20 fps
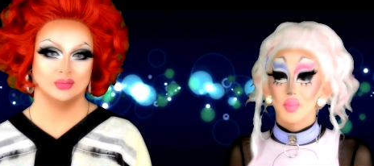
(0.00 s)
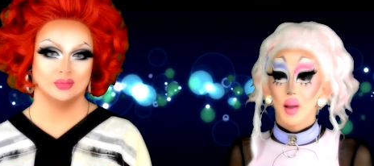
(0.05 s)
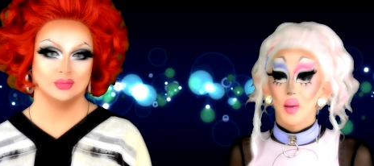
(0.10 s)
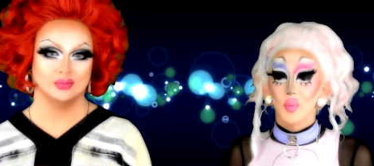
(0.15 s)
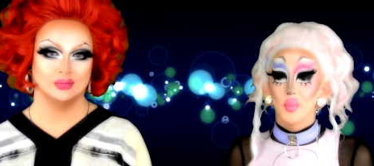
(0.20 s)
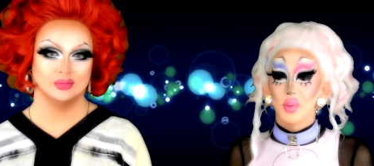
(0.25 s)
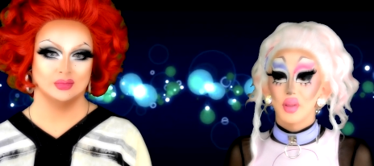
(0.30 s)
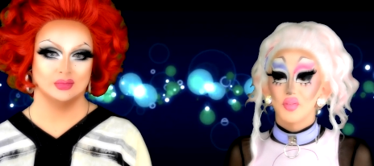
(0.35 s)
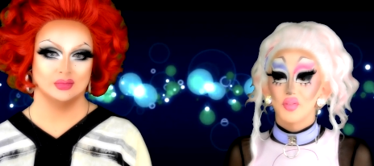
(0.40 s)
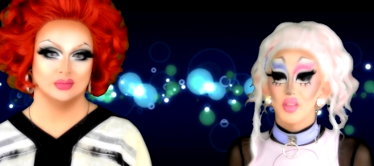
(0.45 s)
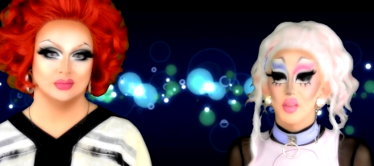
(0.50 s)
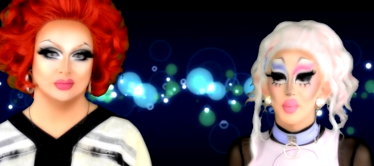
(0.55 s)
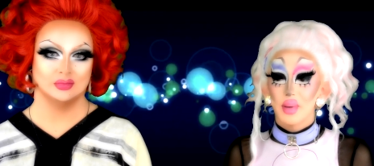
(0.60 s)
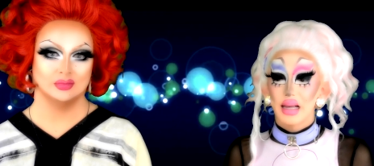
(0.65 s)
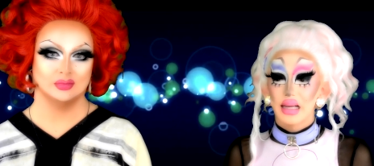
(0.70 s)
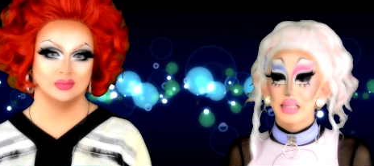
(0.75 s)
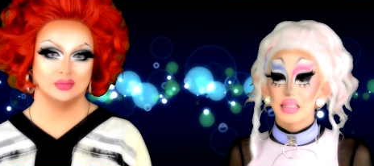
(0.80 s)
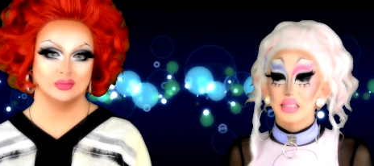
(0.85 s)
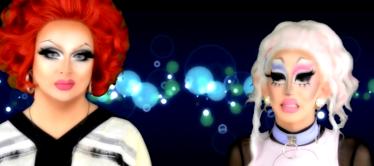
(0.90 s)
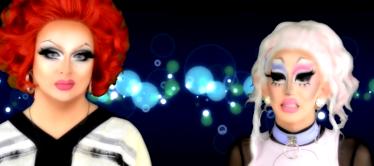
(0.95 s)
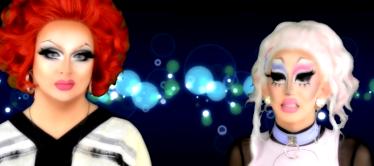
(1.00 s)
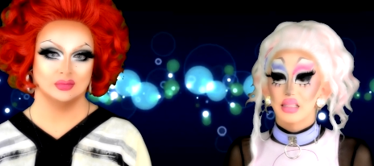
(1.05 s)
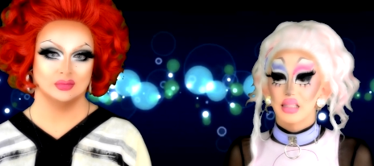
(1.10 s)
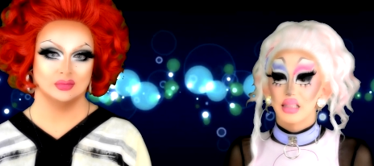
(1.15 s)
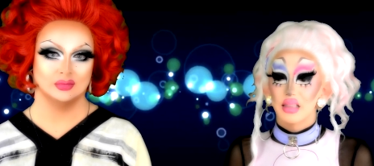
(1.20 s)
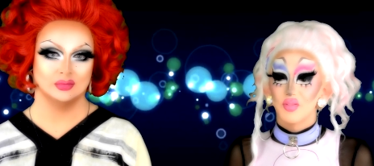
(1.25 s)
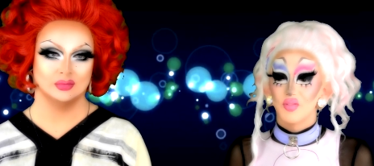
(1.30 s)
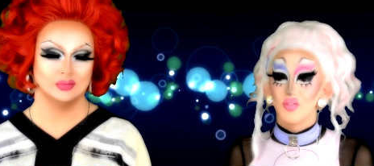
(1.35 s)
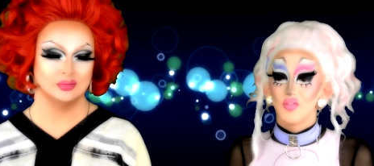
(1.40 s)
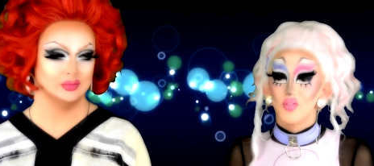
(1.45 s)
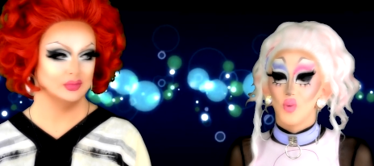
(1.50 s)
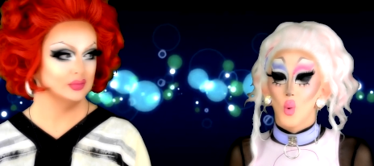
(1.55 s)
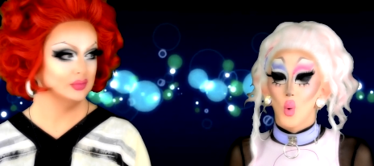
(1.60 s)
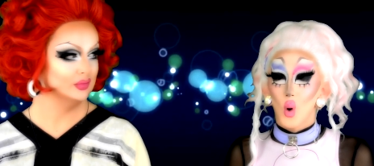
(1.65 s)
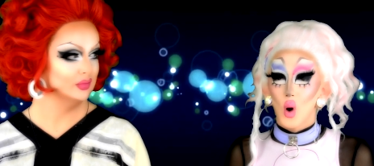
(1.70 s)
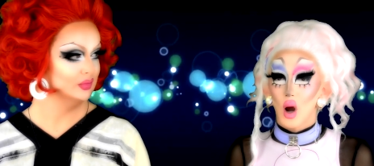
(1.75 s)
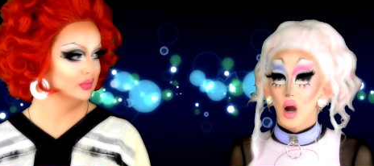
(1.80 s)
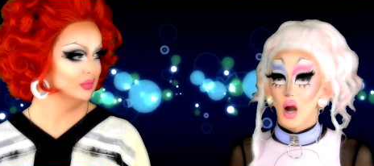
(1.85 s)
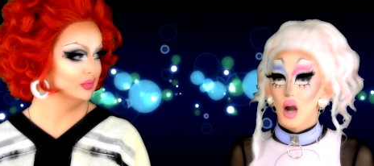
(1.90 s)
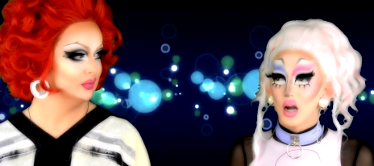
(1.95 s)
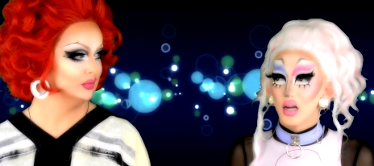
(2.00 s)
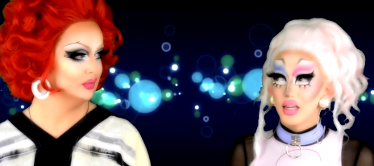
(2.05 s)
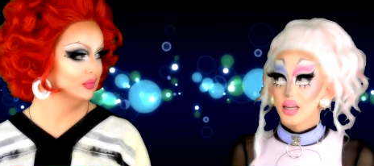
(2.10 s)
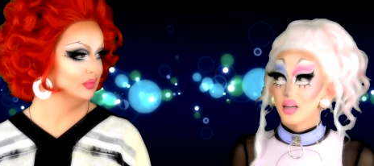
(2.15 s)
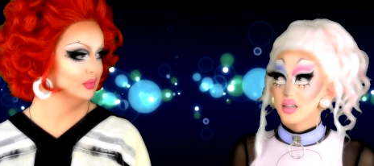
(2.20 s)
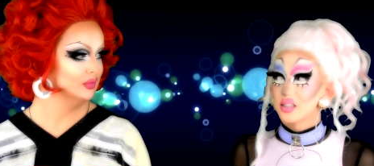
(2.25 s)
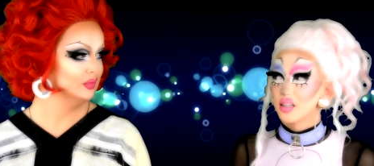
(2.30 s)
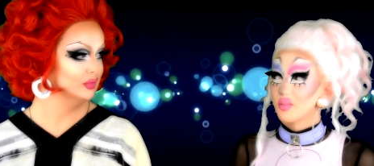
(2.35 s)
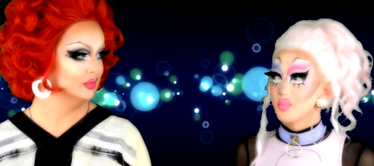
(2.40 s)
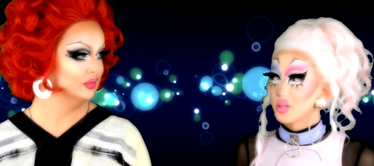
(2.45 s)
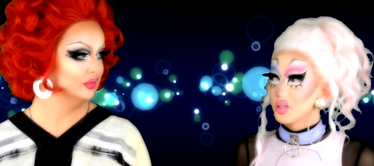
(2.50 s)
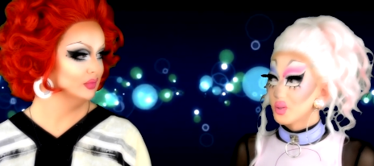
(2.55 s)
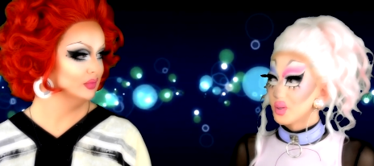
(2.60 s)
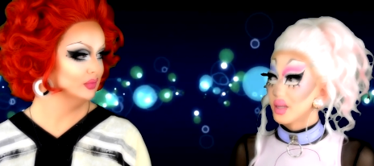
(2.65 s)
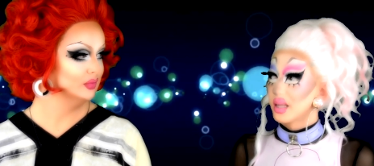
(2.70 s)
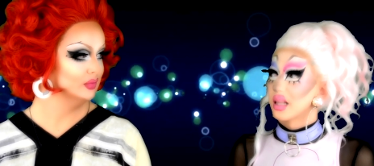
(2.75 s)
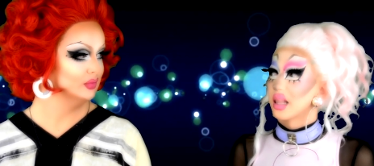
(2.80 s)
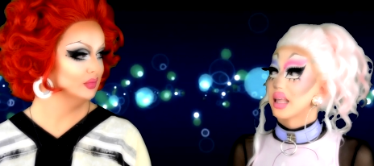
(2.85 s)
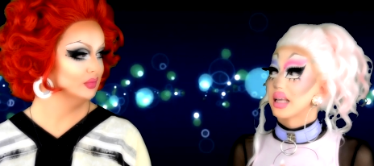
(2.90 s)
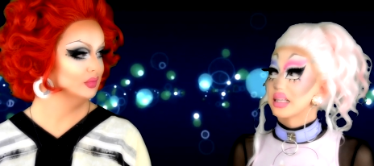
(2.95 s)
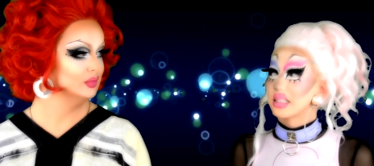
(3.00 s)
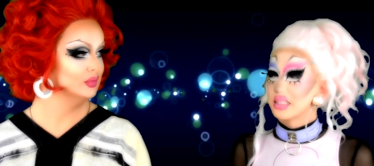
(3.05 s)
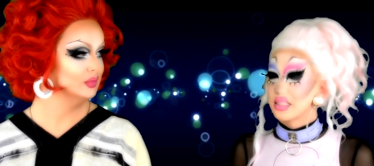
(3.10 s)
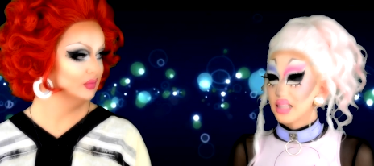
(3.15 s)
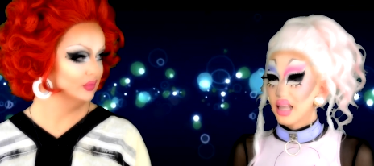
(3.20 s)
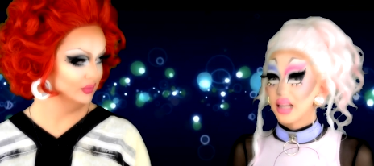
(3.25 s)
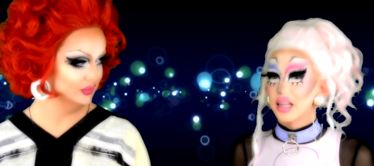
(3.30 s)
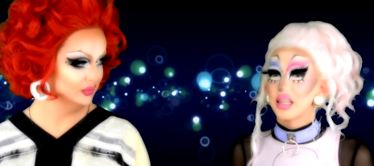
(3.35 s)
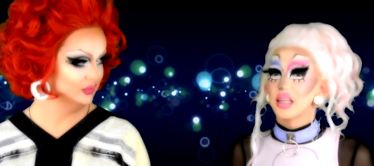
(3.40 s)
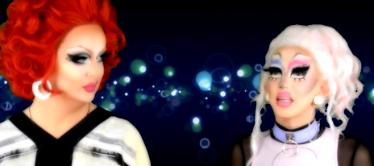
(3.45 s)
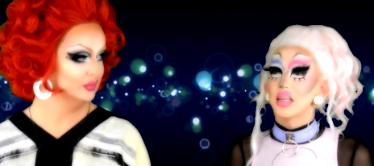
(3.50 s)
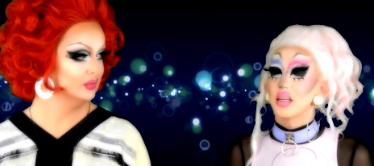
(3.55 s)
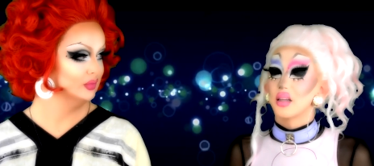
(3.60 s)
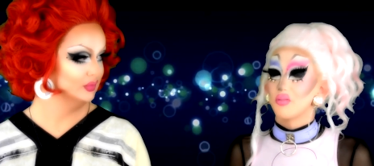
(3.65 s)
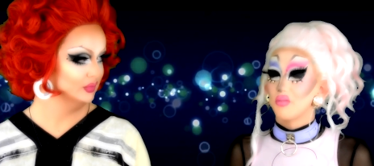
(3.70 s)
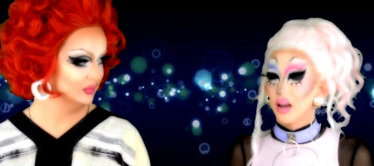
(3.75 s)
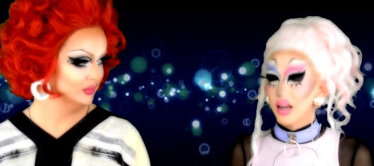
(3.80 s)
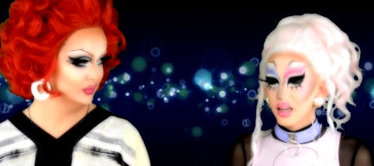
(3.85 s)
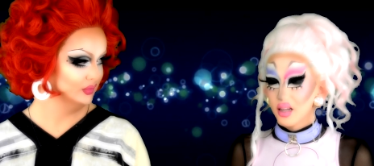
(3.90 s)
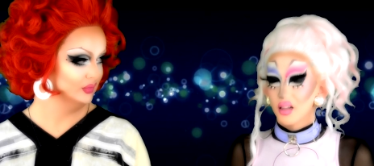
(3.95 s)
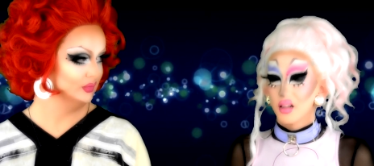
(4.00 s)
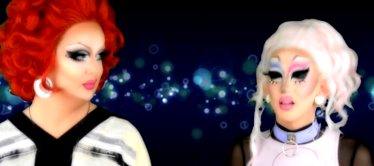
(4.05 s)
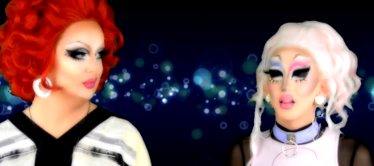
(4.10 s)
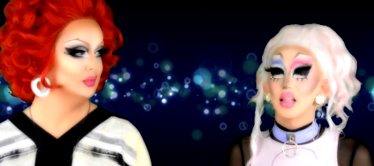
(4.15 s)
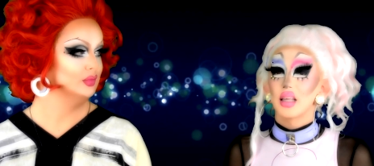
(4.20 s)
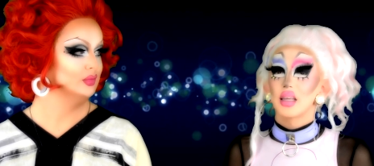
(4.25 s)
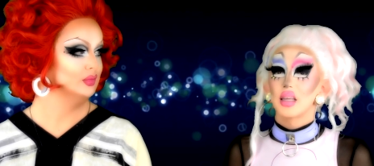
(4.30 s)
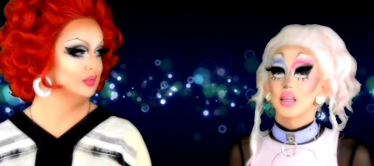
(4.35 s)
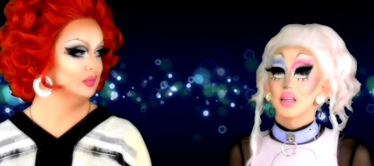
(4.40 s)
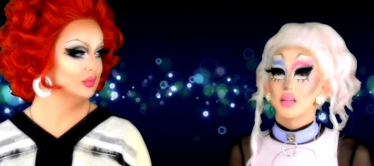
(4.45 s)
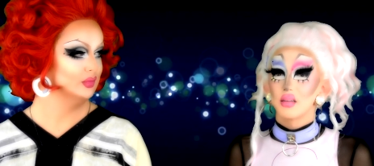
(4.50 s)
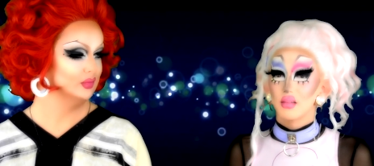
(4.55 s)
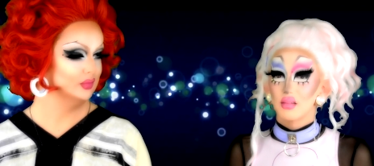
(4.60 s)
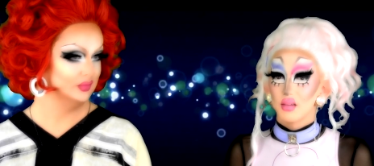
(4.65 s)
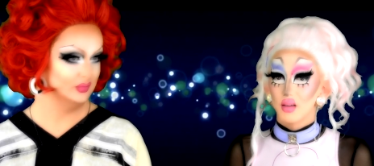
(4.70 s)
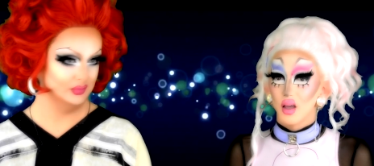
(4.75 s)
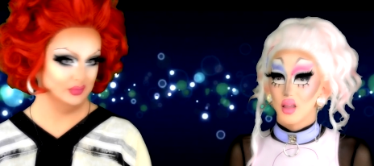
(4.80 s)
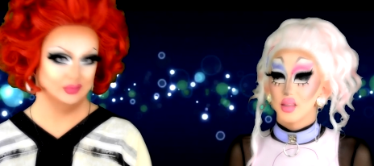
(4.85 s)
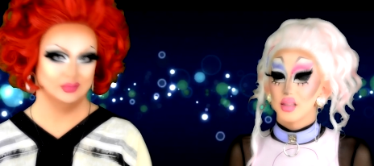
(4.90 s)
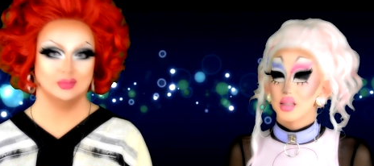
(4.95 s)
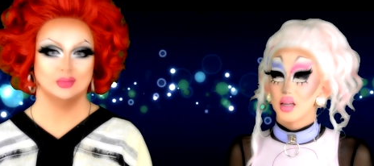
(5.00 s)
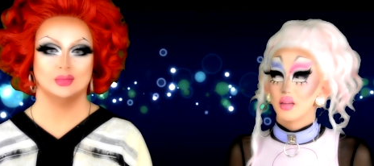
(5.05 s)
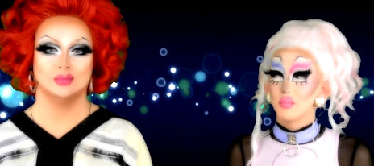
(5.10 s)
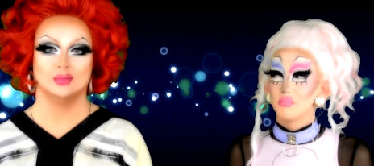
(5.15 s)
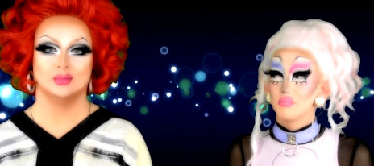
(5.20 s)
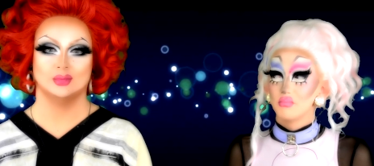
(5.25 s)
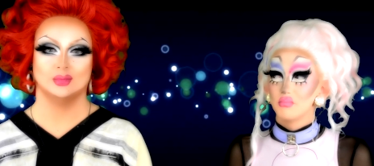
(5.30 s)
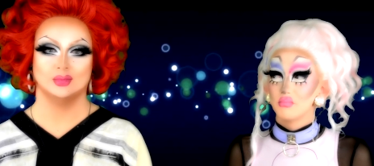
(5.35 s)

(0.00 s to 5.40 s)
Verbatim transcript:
Speaker 1: probably for the past 4 years, I've been doing it like steady and regularly and all the time.